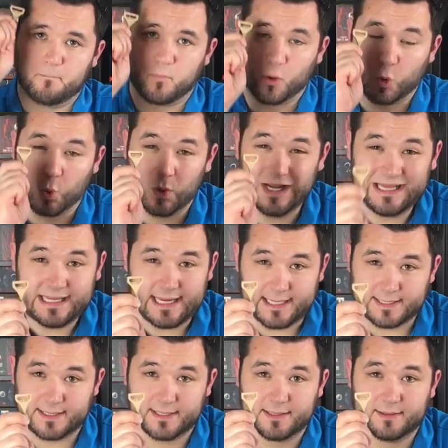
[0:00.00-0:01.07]

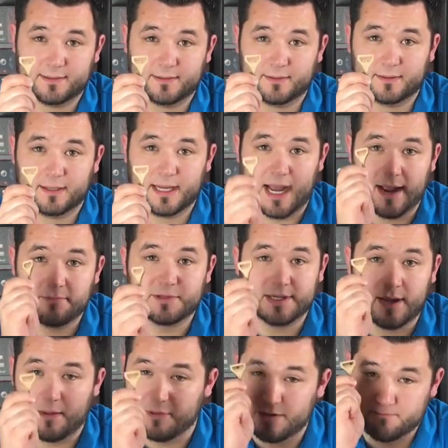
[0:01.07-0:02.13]
brilliant.
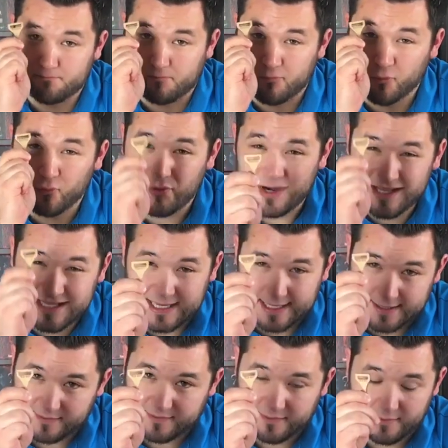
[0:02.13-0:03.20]
I mean,
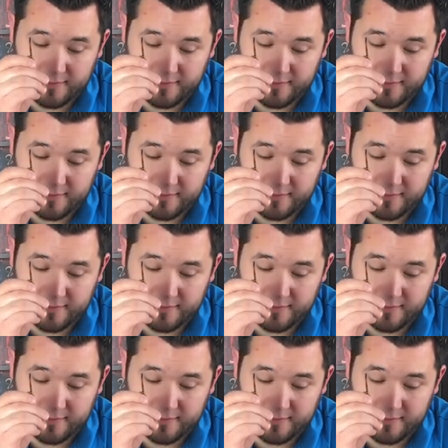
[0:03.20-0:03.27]
brilliant.